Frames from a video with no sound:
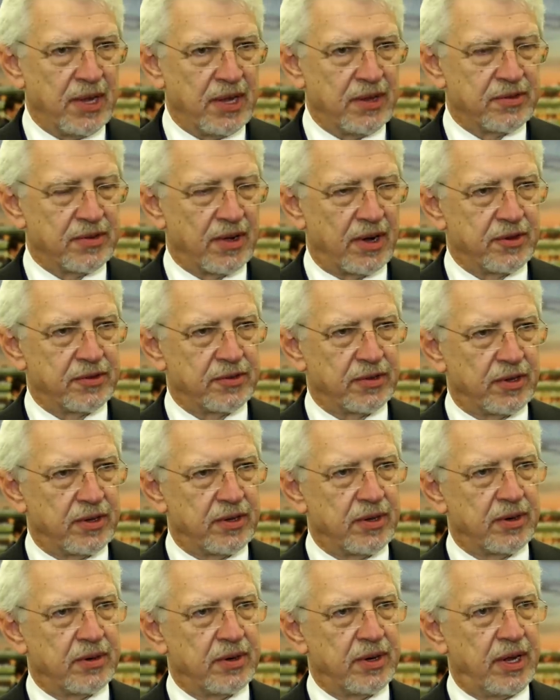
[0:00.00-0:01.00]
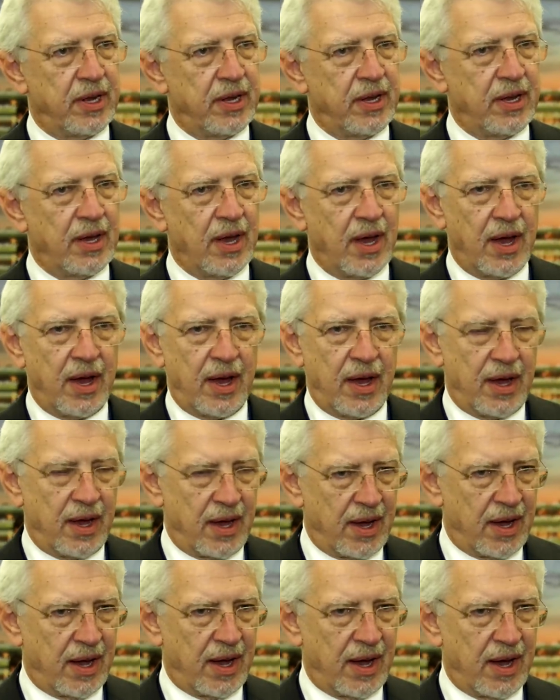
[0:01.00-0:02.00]
means our security,
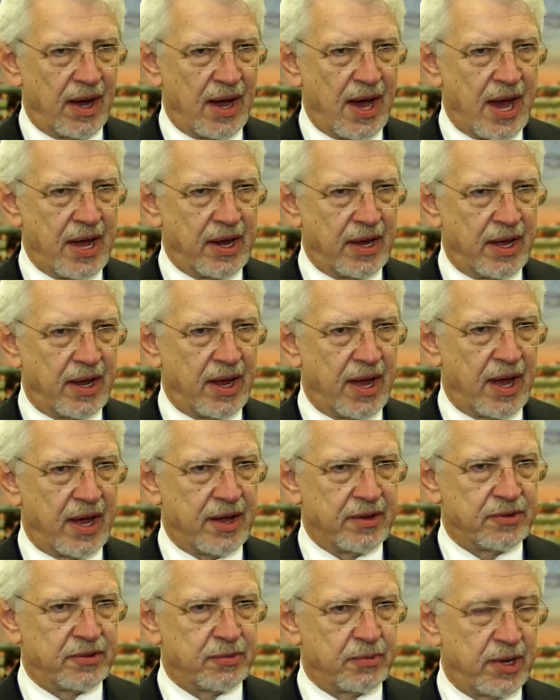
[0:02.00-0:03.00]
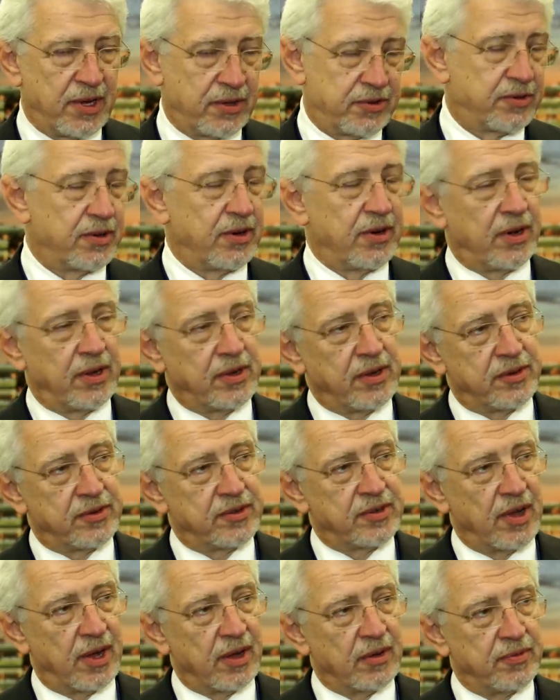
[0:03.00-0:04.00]
uh, and it has reasserted
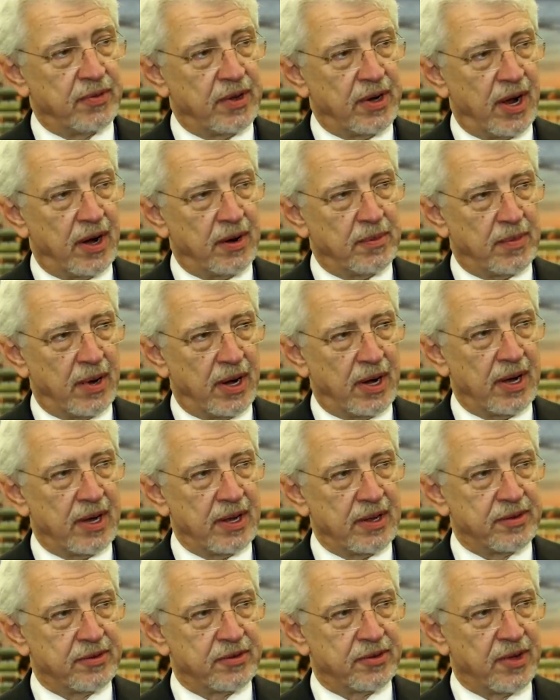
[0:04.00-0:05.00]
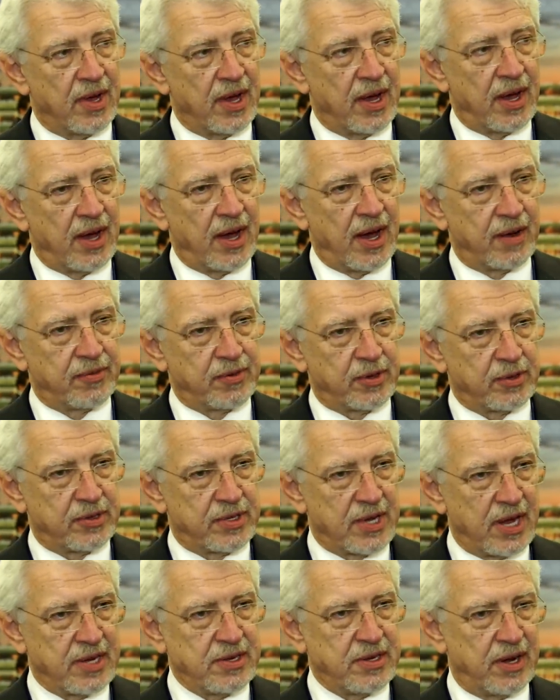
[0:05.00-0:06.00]
itself in our minds. After
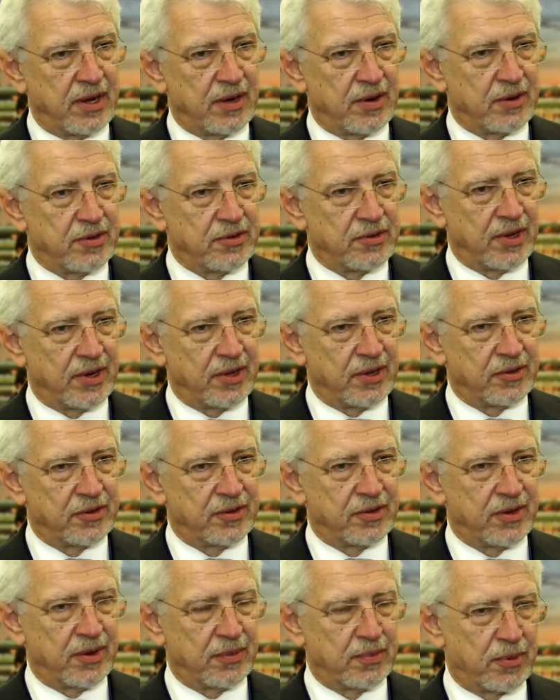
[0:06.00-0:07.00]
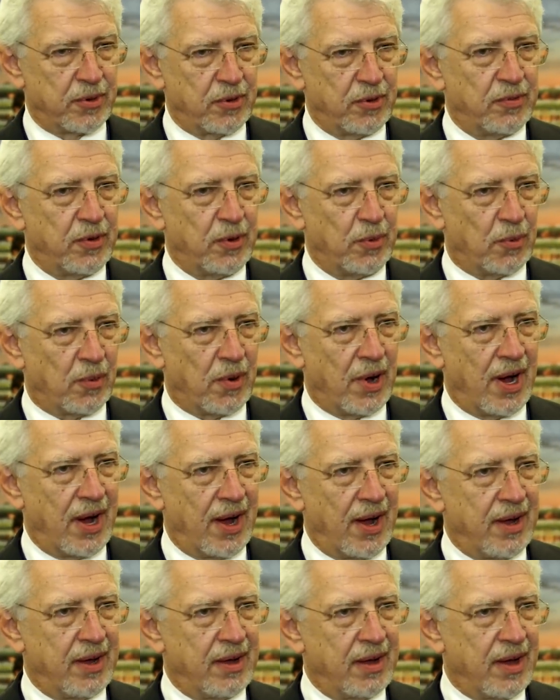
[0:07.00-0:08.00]
ten years, it has uh, proven
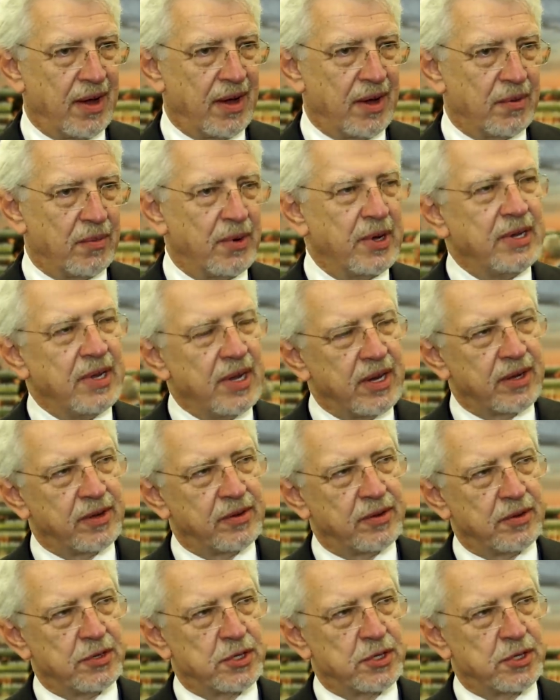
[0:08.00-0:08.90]
why we needed to